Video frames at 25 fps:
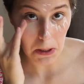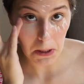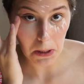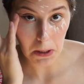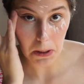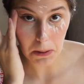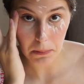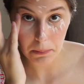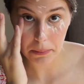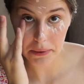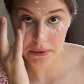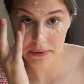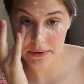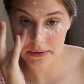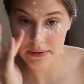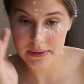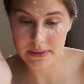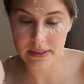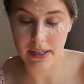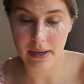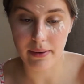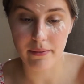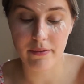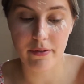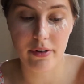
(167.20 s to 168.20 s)
I hope it's the
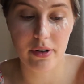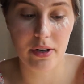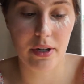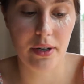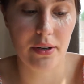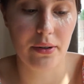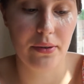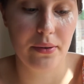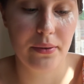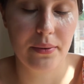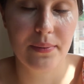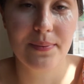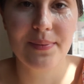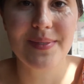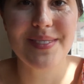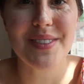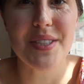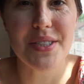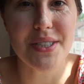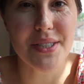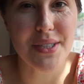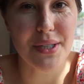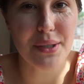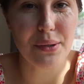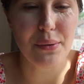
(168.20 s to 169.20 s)
same for you.
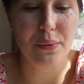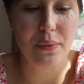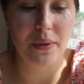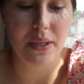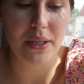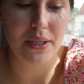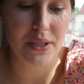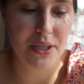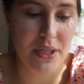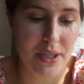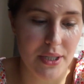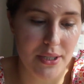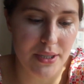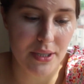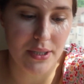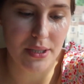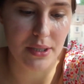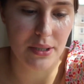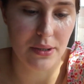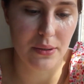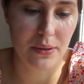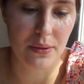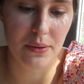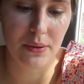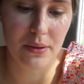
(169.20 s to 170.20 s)
Just gonna readjust
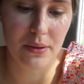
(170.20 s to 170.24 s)
you.